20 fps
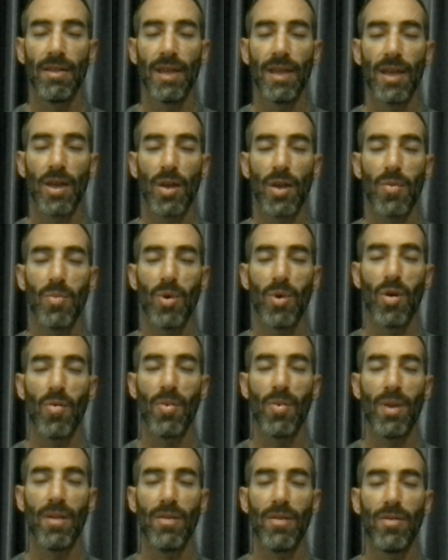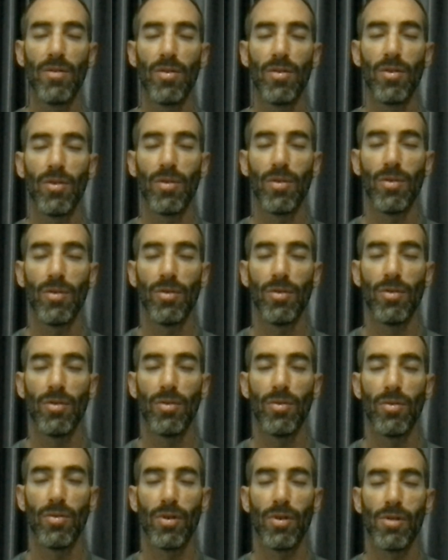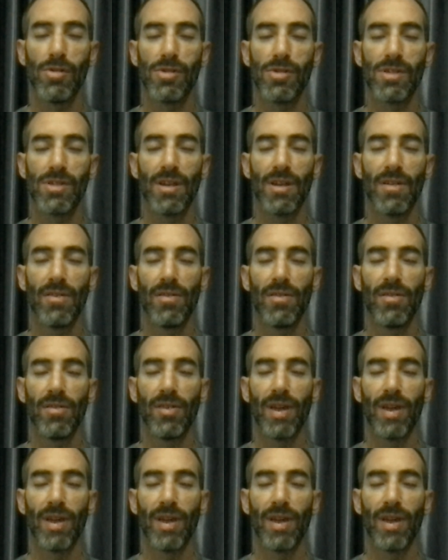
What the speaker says: take a moment to do for yourself